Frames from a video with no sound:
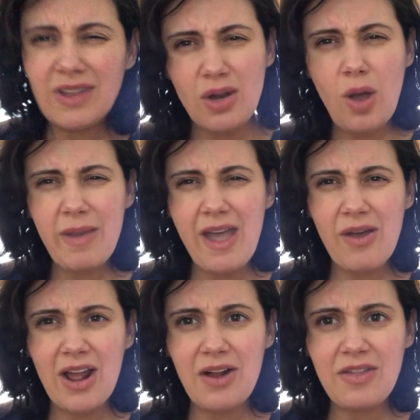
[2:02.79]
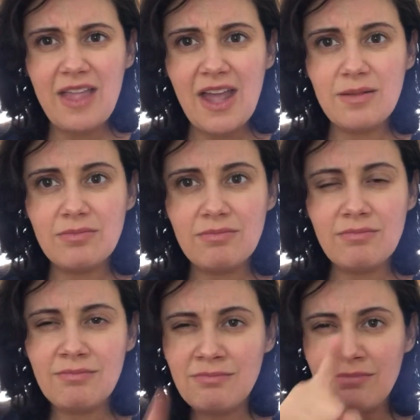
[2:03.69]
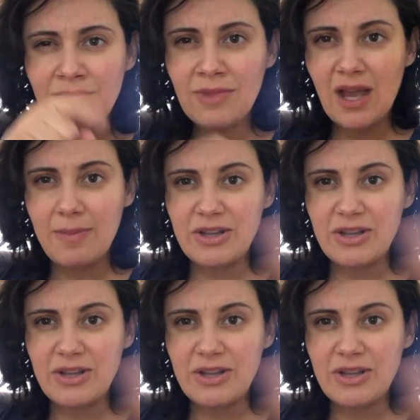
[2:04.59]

Can you help me count higher than that? I